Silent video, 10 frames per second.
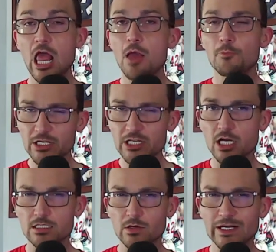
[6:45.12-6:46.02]
Pretty
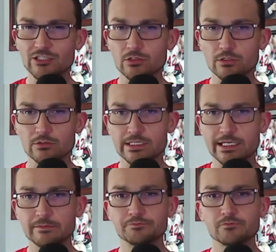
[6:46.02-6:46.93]
consequential, don't you
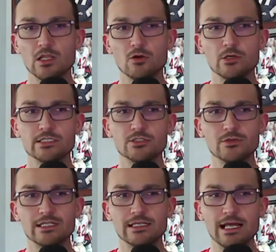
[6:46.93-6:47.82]
say? according to
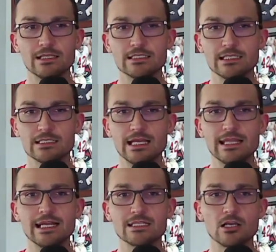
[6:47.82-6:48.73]
an analysis,
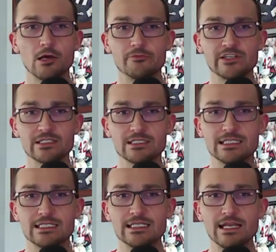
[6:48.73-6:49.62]
and that's obviously
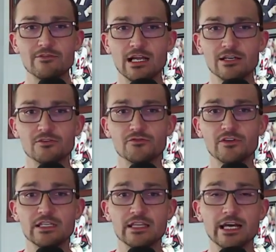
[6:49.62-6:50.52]

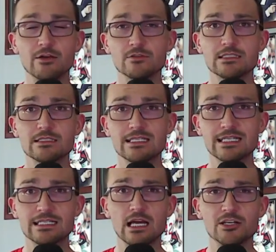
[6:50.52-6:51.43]

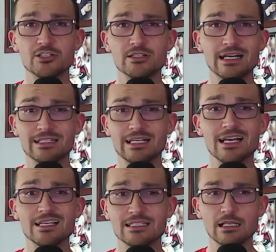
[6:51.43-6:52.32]
750,600 uh,
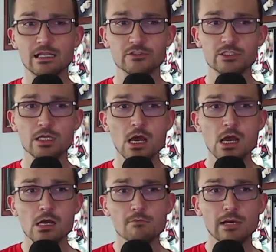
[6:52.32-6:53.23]
cousin lovers,
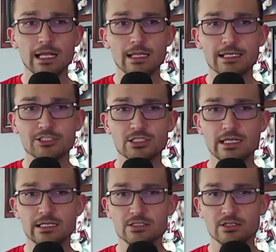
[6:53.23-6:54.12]
by Election
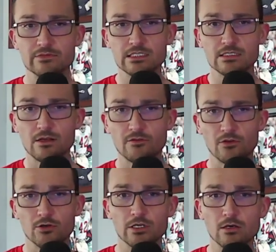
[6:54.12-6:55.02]
Data Services,
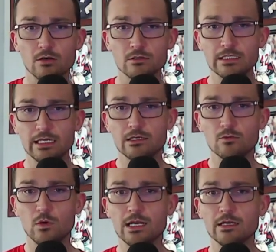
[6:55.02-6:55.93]
Florida only needed
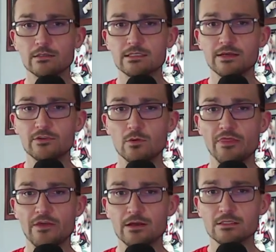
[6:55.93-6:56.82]

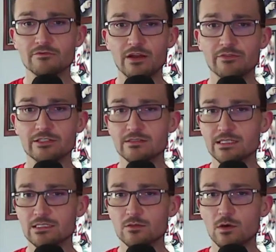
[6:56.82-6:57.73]

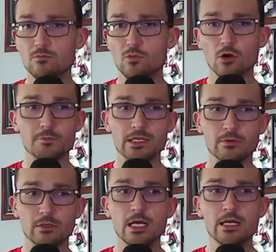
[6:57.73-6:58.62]
171,561 more
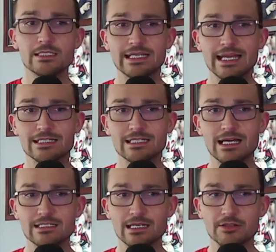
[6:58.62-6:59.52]
people to get
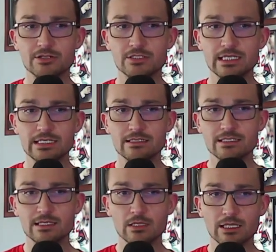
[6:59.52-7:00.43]
another seat.
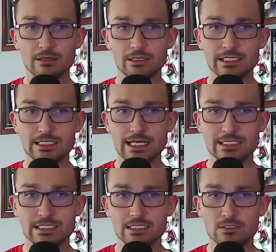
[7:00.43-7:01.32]
Similarly, in
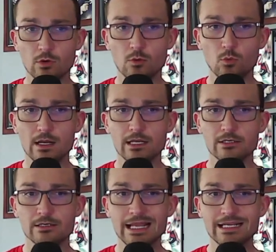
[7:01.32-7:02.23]
Texas,
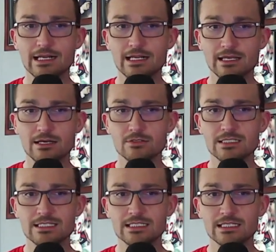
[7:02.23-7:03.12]

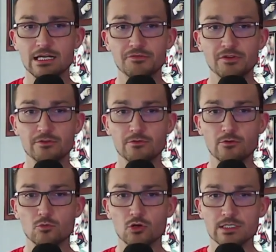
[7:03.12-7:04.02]

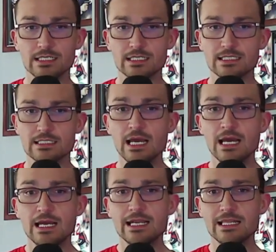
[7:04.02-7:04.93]
189,654 more citizens
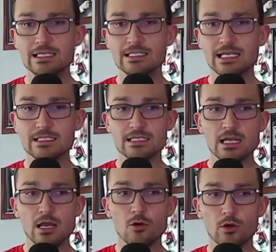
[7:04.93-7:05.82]
in the census
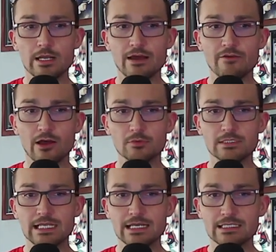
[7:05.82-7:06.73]
would have
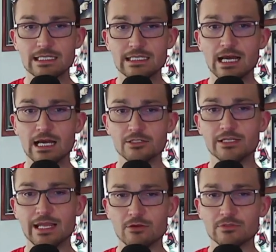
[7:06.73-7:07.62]
helped gain a seat,
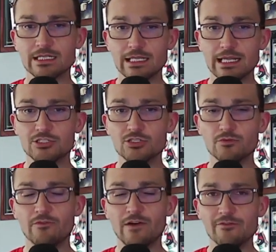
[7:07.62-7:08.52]
undercounting led to
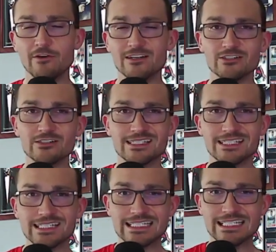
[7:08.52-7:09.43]

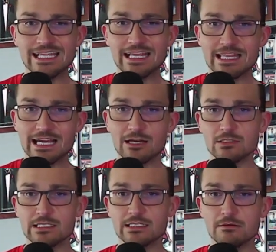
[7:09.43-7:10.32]

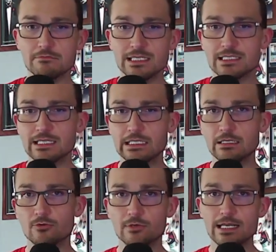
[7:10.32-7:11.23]
560,000 missing
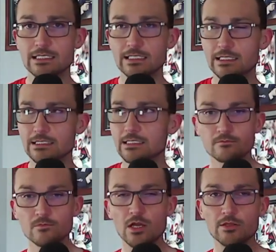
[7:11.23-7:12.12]
residents.
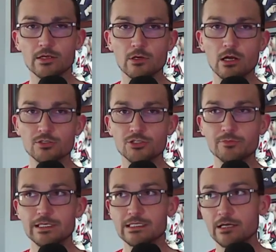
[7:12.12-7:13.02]
Now, they were all too
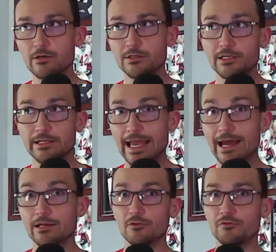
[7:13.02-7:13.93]
busy out on their
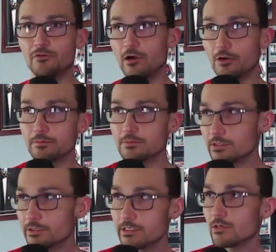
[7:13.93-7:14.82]
cattle farms,
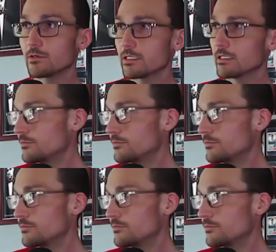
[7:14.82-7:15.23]
or you know what?